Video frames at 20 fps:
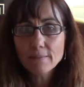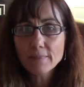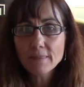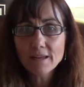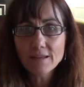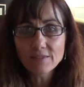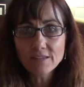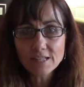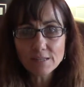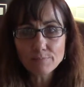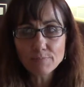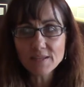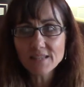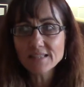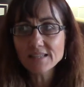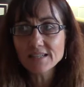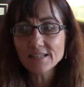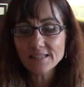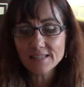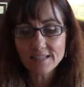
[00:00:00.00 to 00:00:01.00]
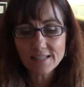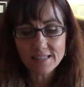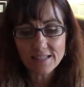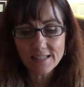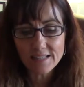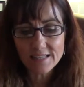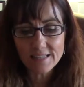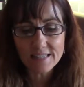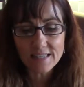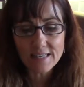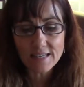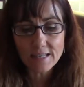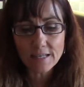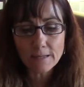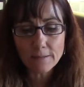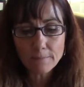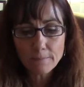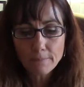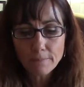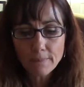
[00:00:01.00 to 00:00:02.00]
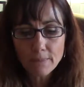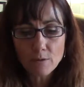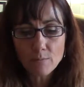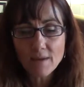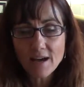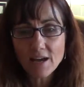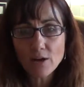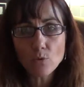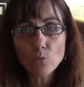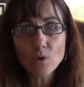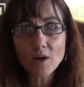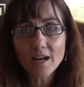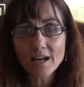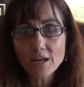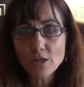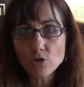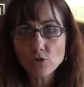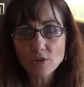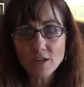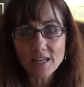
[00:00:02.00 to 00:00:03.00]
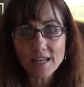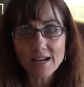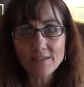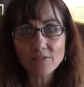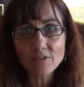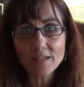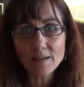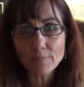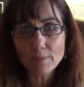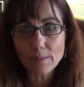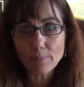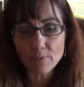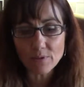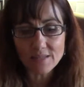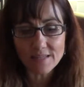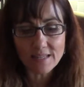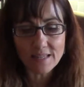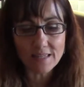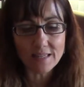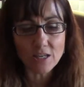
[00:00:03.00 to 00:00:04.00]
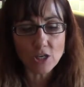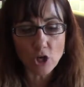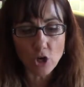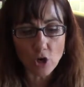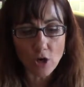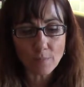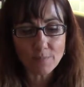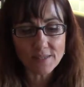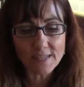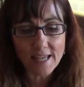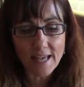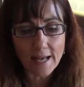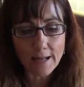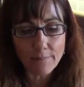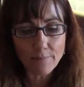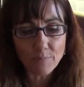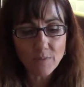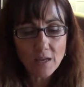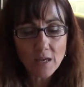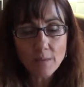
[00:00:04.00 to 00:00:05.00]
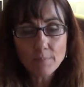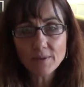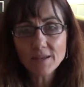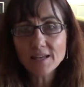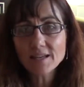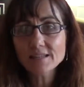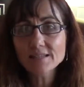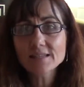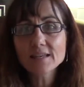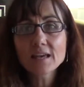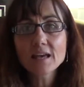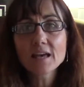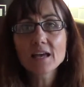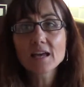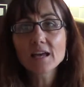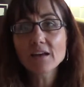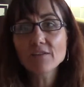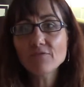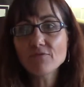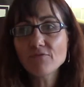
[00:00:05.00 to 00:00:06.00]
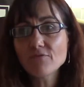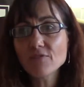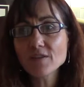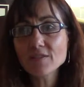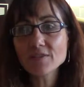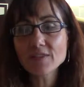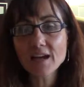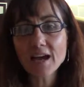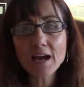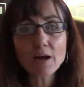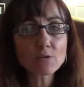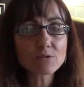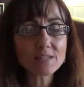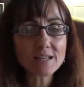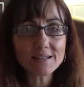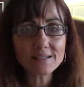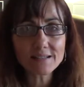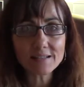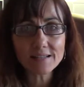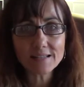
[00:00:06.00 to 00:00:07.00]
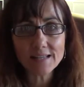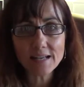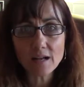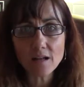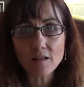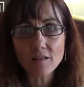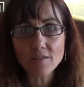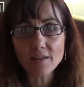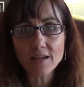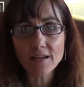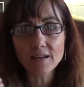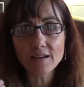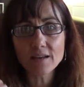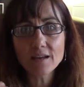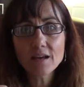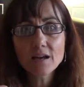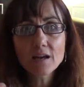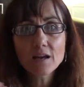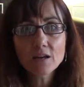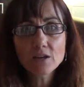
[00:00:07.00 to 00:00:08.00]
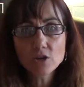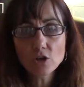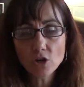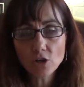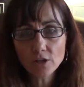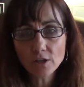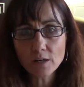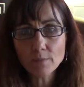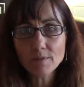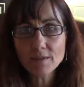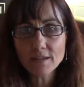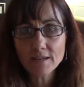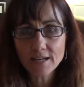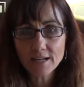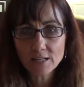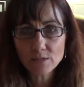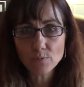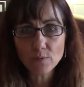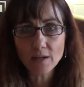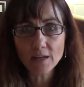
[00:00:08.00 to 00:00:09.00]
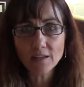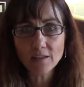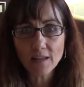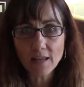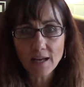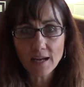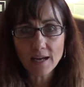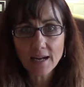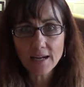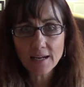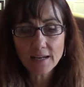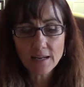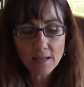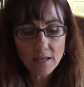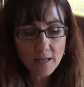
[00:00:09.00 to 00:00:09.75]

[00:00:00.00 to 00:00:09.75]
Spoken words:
in this business to succeed, no matter what. And you can never let people see that you're upset, because if the house doesn't sell, then you're going to be the next one in line.